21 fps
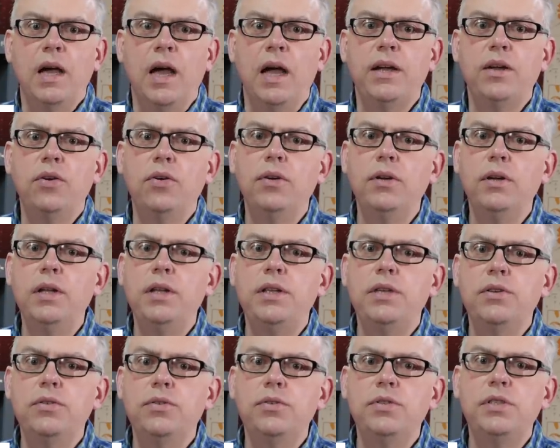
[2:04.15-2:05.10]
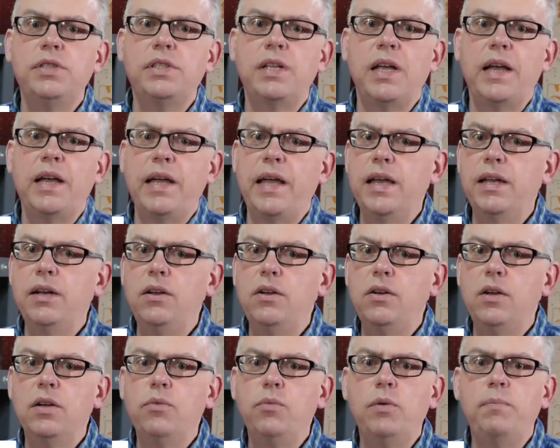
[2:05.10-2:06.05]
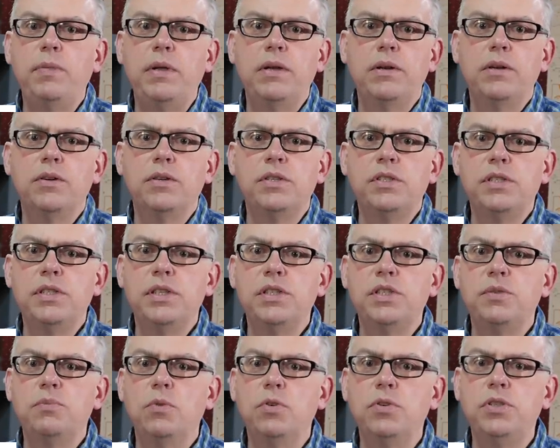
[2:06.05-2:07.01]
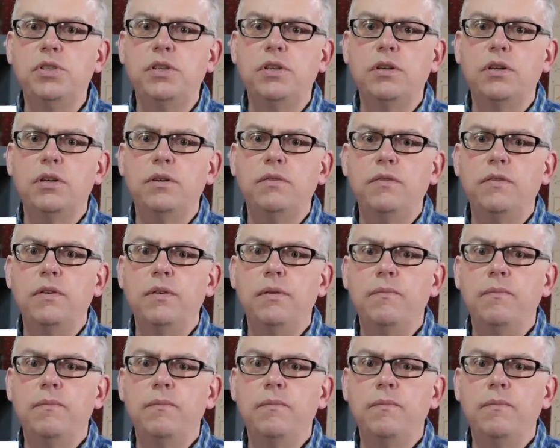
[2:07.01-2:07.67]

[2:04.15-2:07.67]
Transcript: I currently use uh, analog repeaters since most, uh,